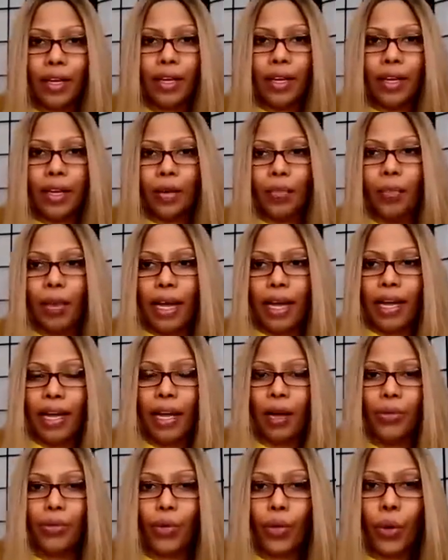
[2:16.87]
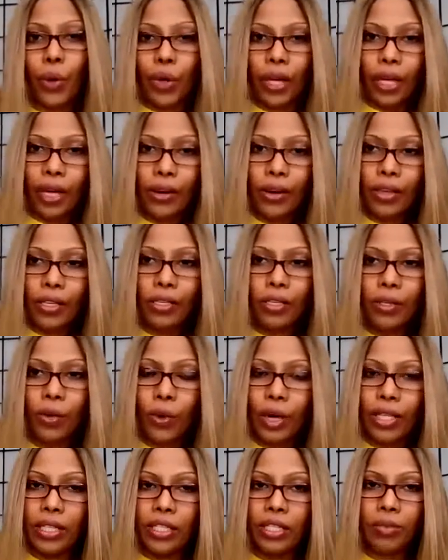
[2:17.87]
my recording area is quite
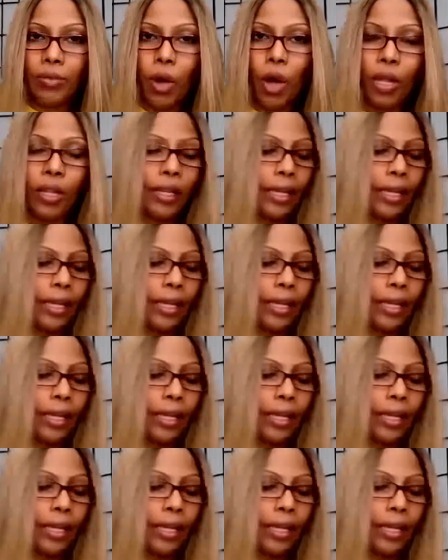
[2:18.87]
small and